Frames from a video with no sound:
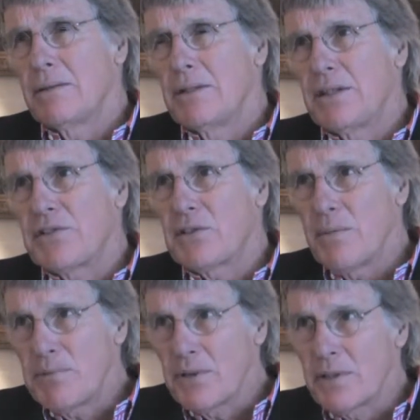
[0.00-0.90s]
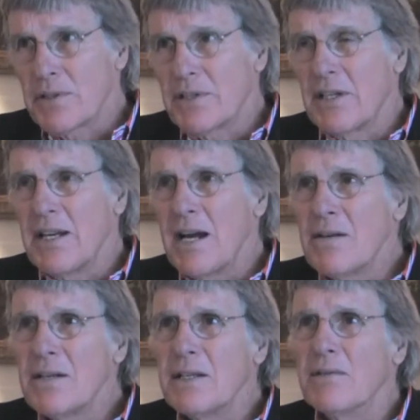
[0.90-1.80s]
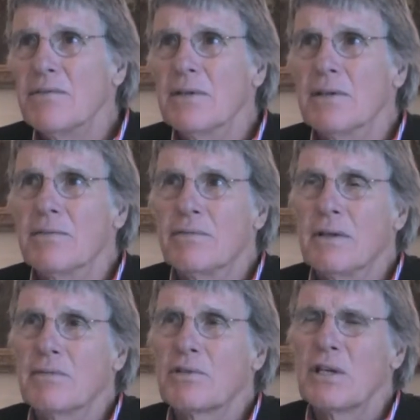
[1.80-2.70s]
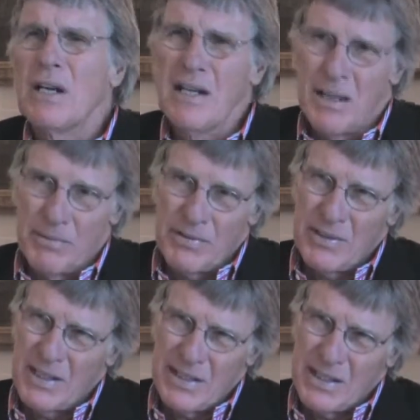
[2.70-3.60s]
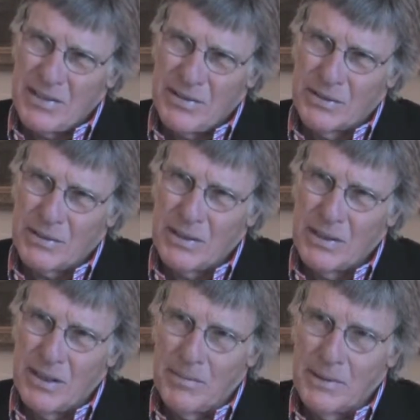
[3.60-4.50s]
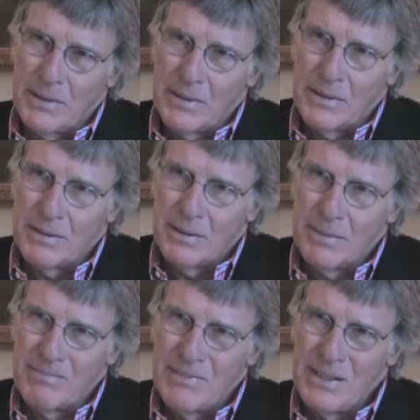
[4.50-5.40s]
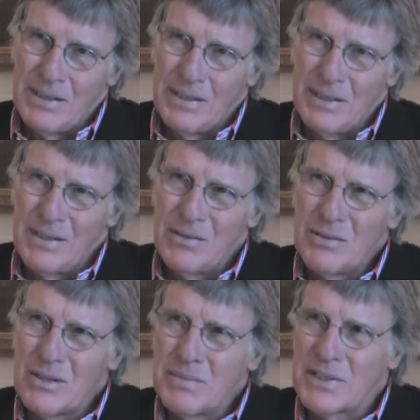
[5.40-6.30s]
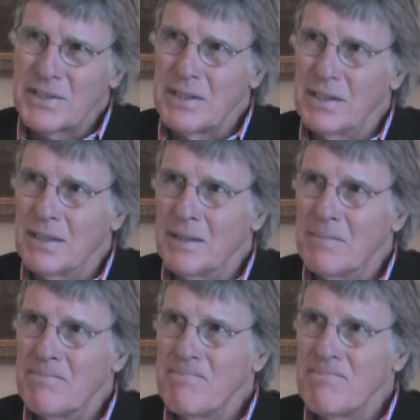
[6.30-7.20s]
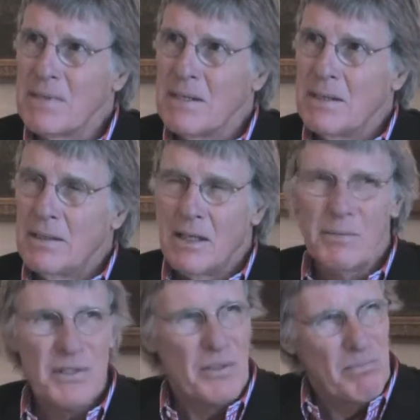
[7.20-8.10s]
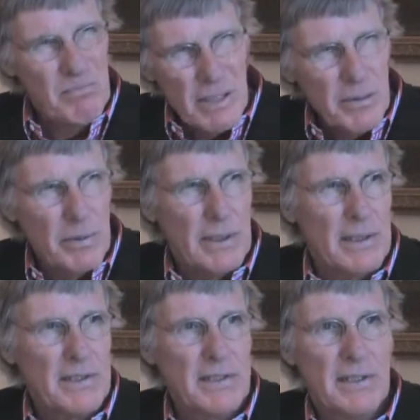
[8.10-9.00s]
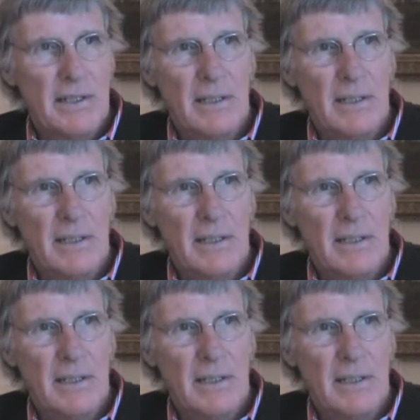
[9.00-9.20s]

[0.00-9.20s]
descriptions, the narrative of crime, of transnational crime, the enormous, almost ubiquitous